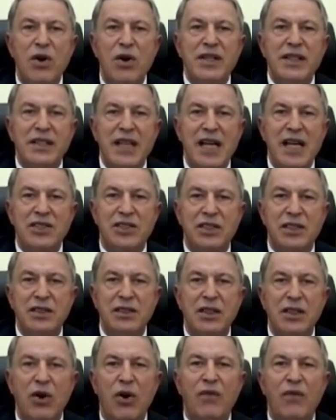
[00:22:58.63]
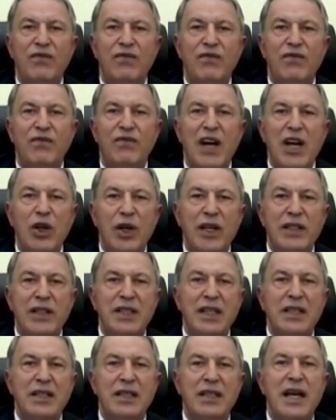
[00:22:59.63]
intention of
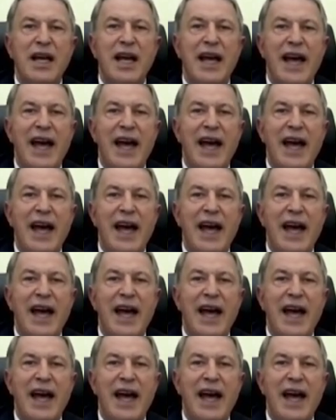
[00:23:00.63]
violating